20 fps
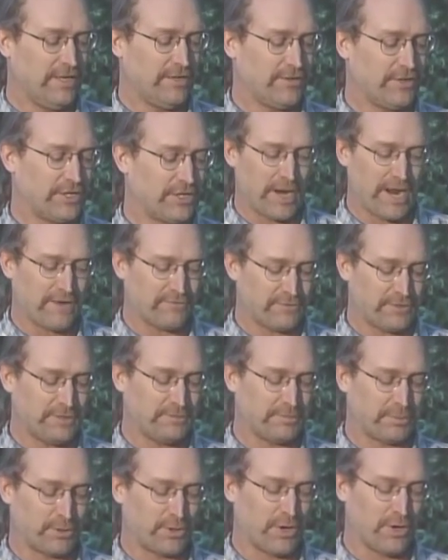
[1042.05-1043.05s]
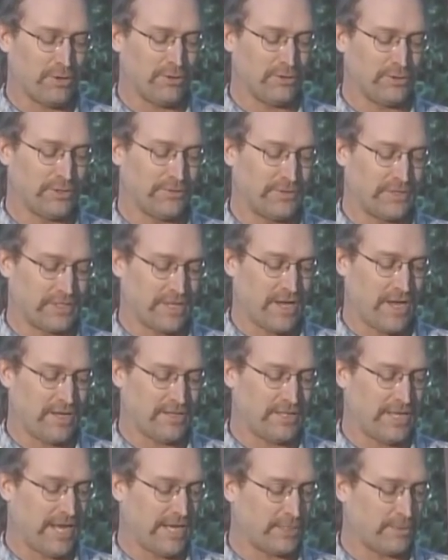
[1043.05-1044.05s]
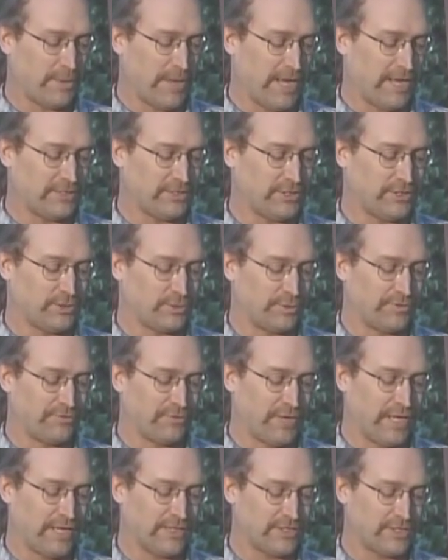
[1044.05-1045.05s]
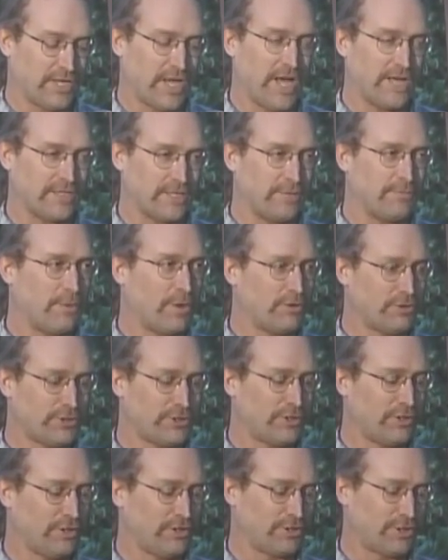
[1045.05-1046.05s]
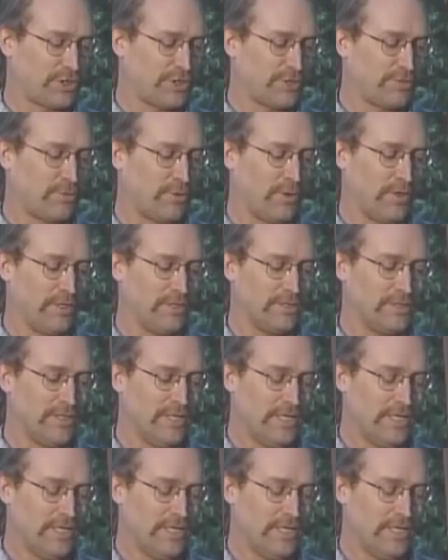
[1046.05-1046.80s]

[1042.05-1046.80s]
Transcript: "The crafted prose of the contact passage reflects not emotional turmoil,